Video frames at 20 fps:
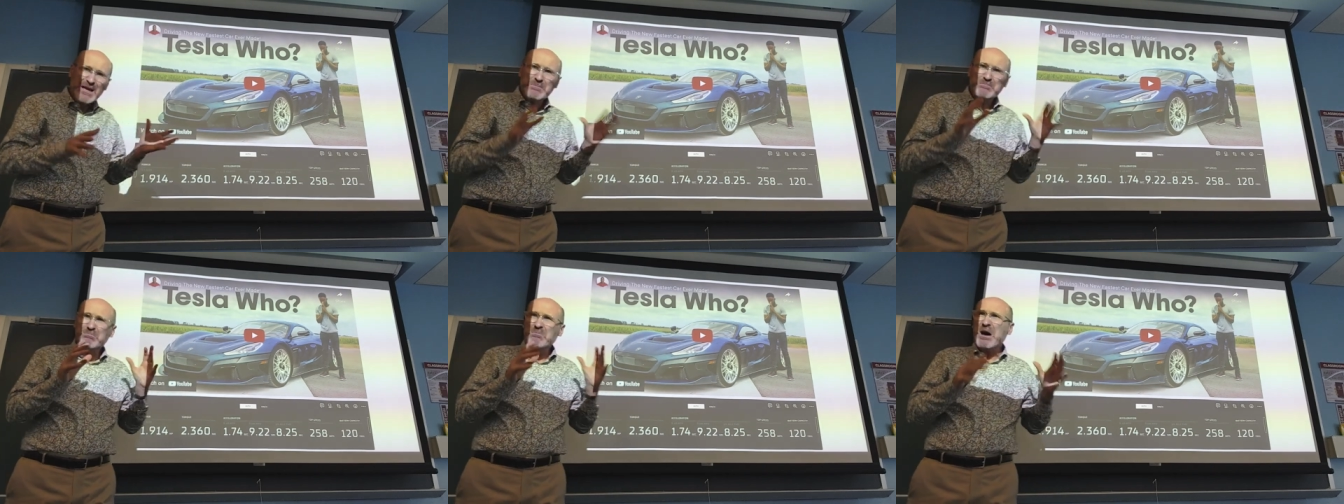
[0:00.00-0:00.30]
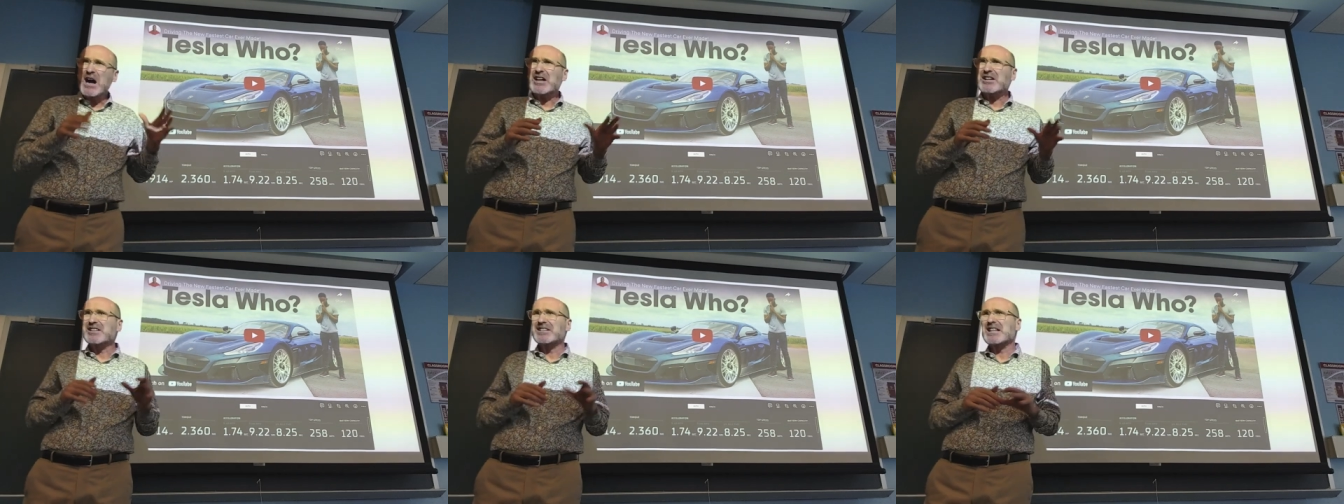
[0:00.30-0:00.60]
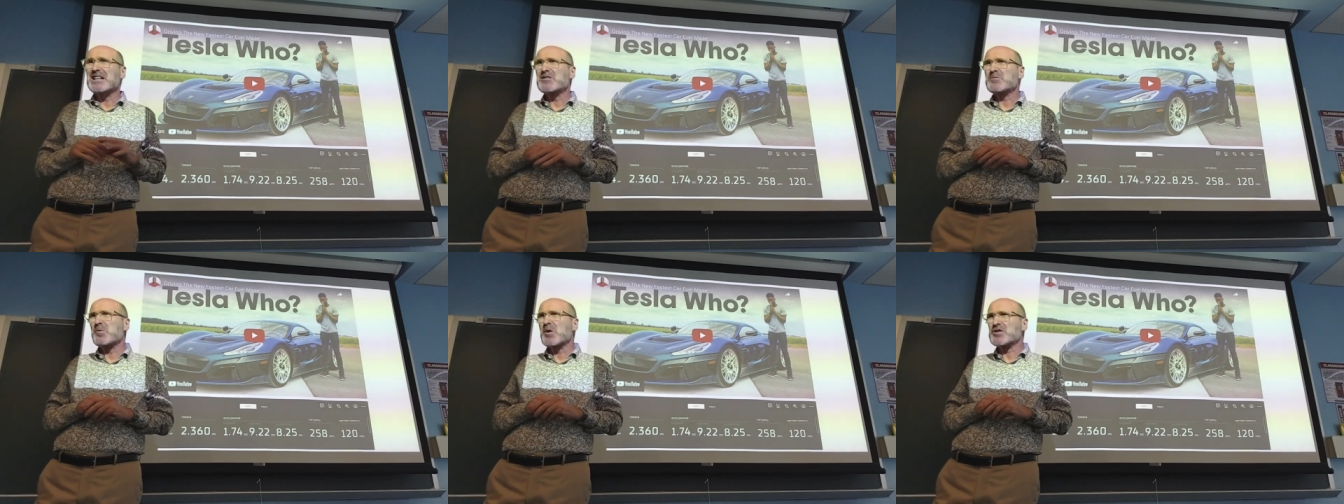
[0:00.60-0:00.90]

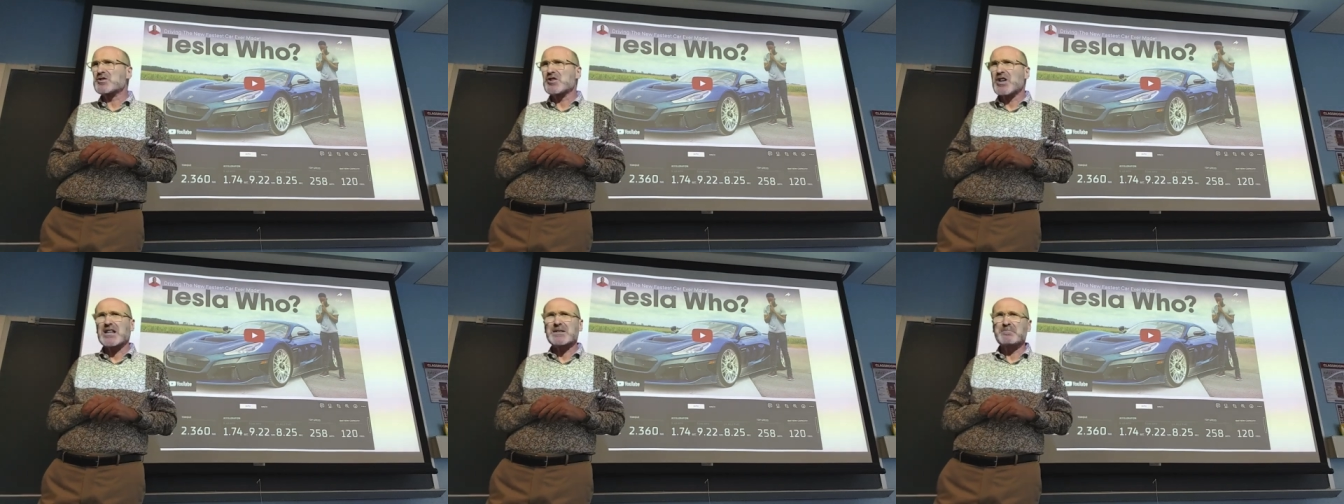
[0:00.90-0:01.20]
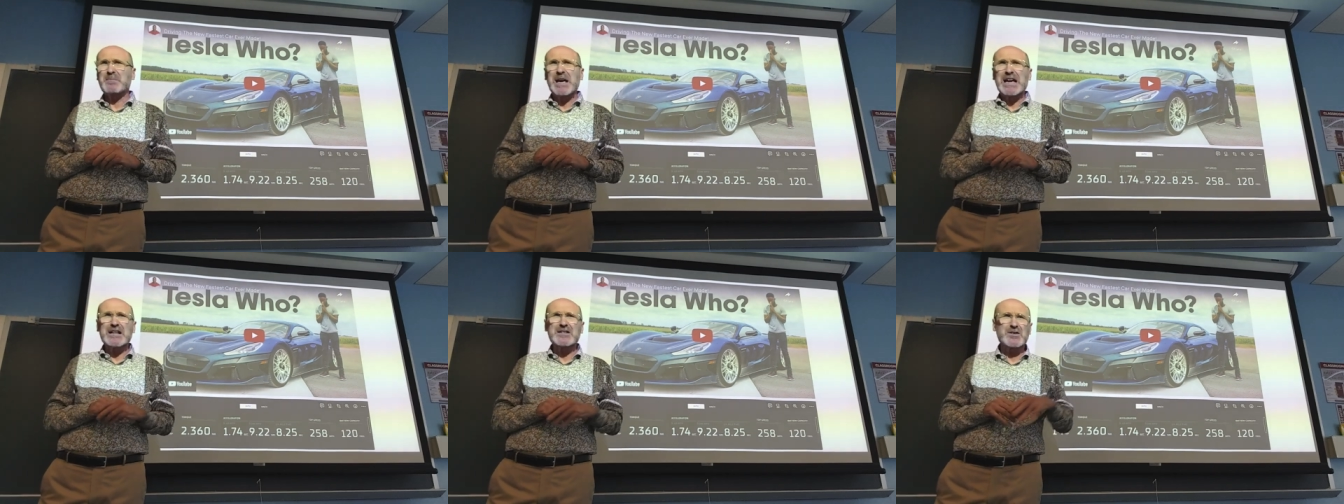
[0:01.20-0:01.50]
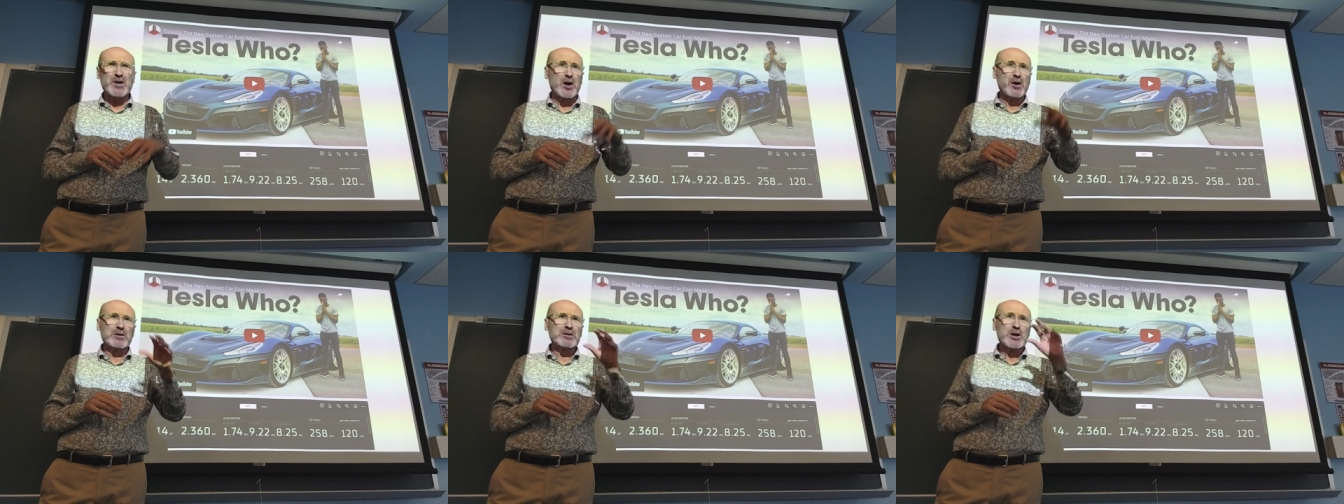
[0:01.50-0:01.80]
marketing was just based
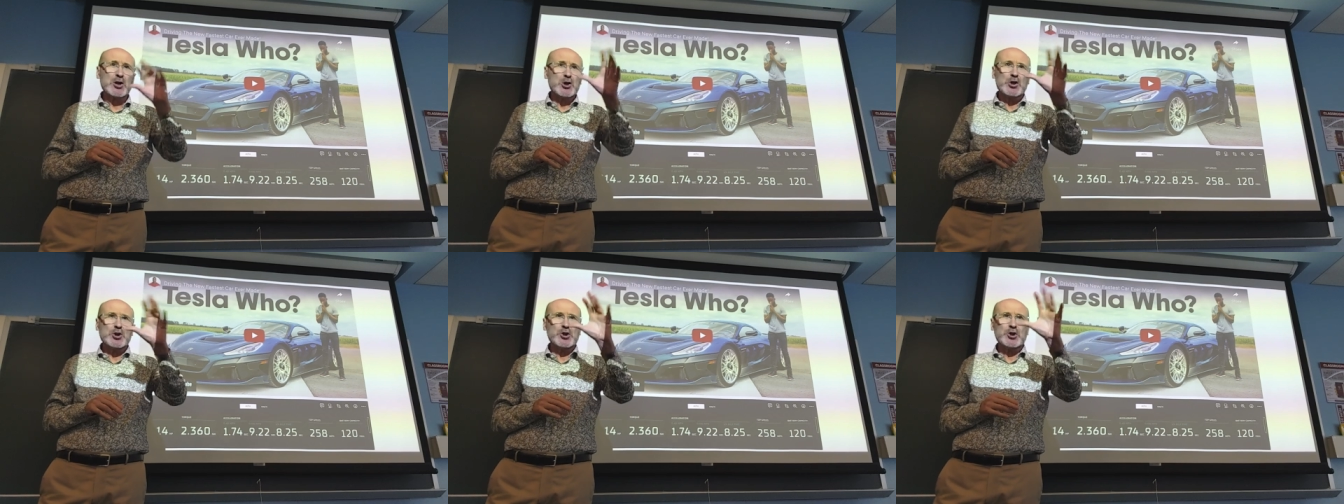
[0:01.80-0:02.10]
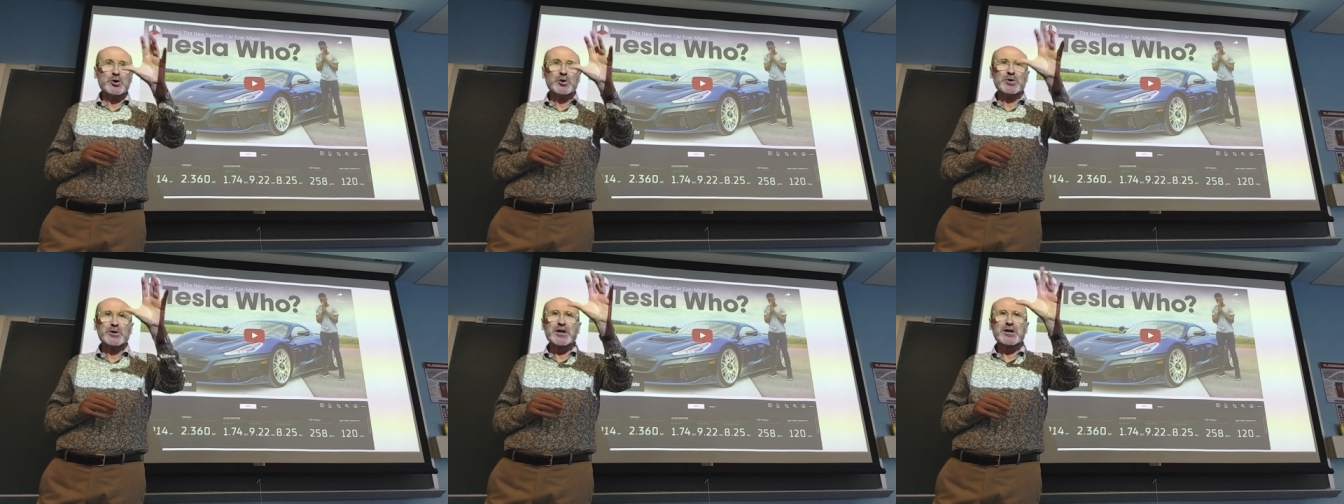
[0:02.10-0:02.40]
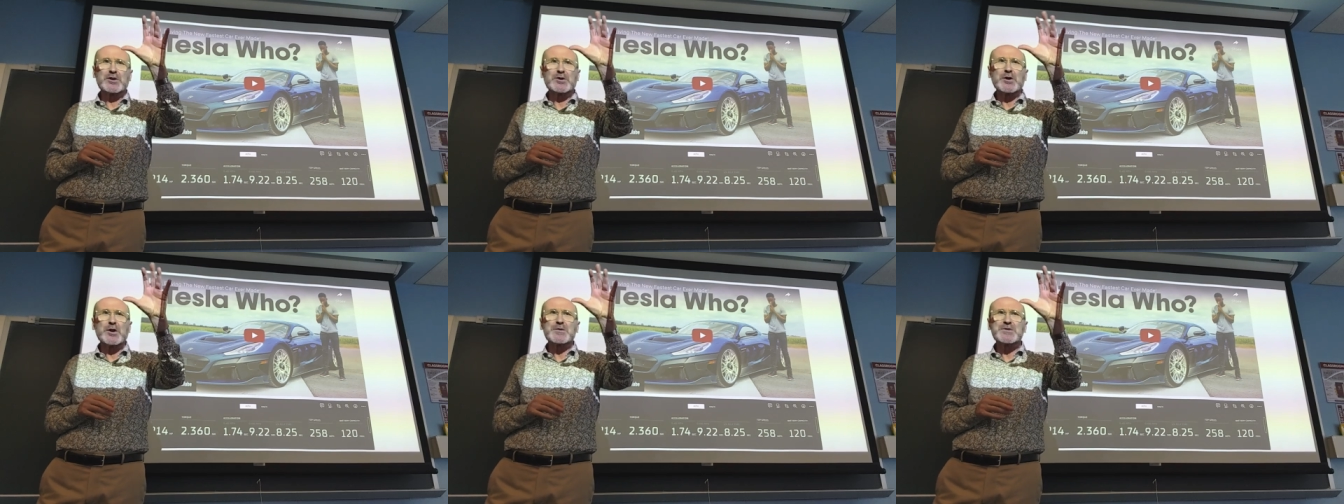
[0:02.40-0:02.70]
on
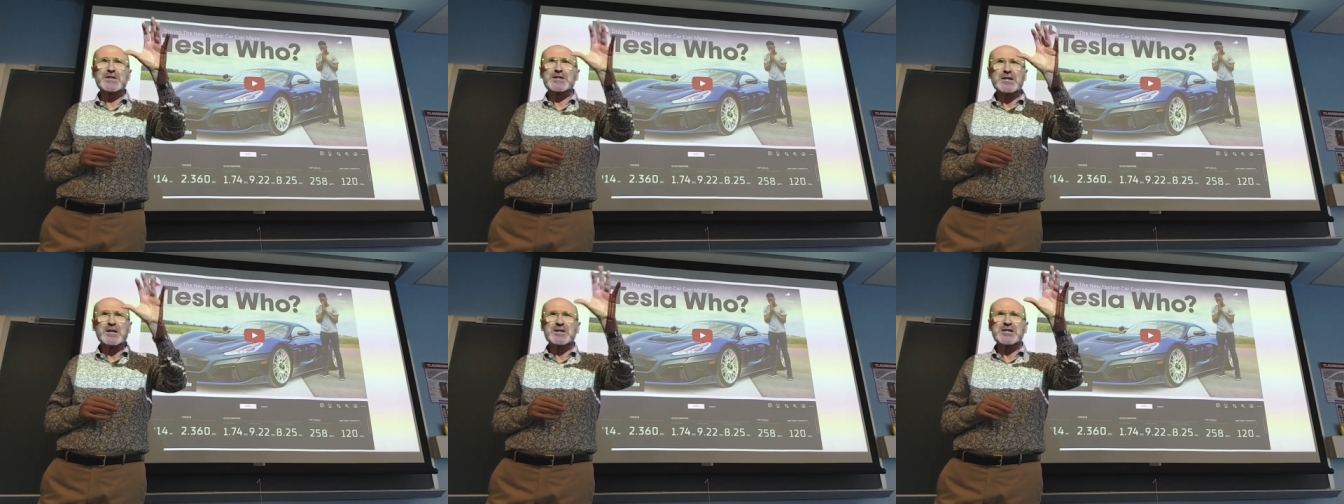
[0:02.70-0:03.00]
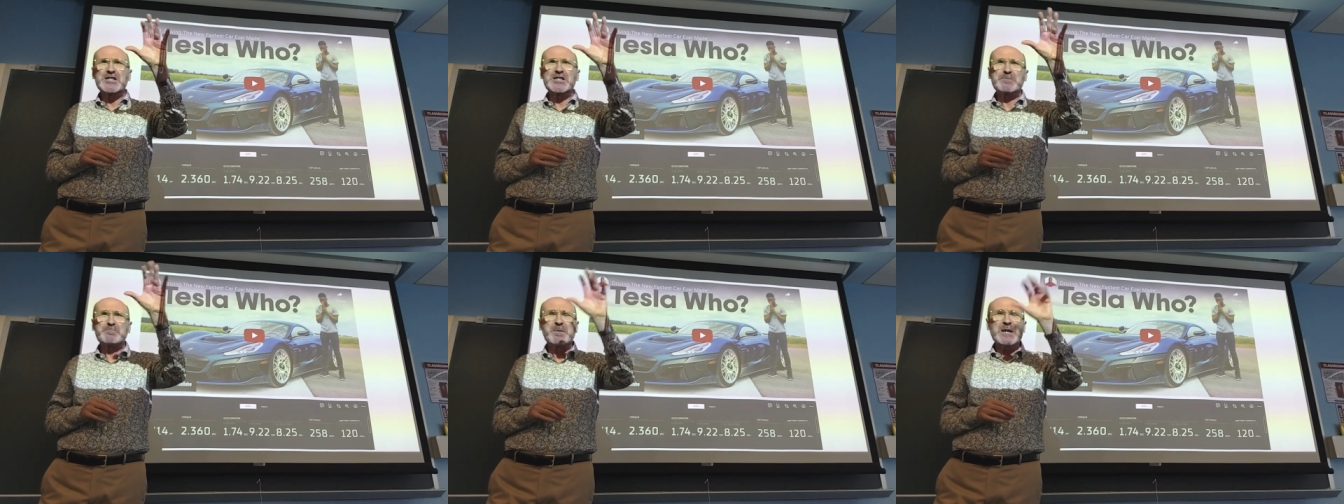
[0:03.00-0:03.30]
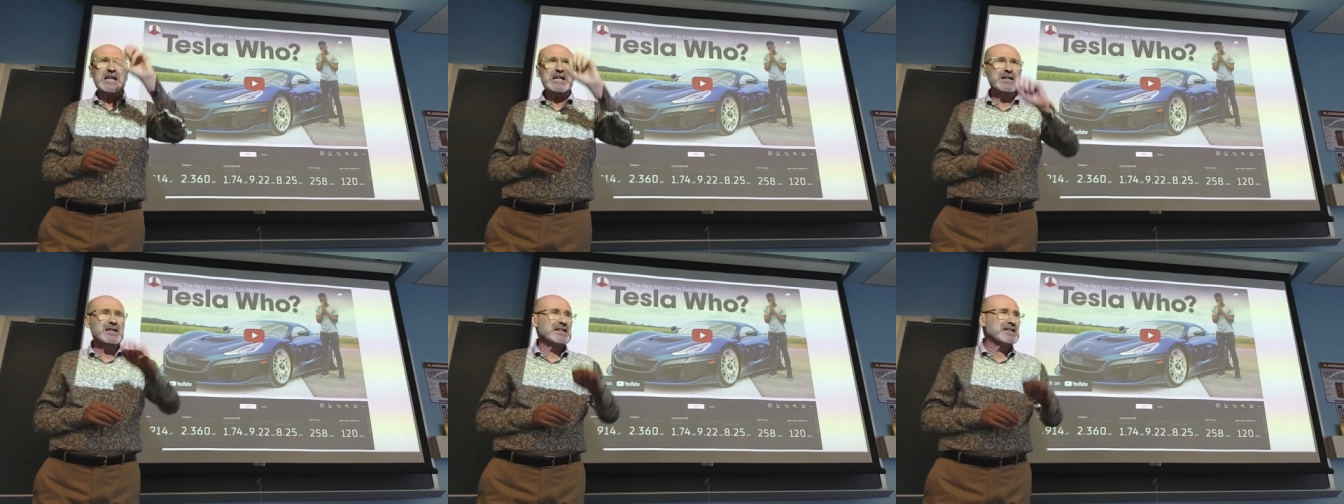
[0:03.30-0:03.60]
ludicrous
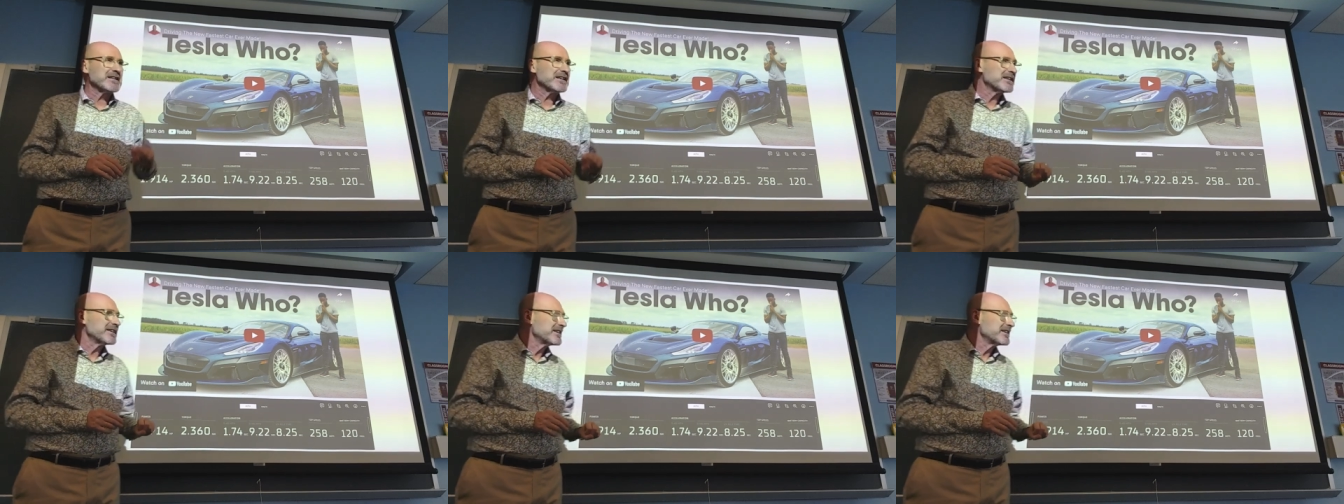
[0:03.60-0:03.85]
speed,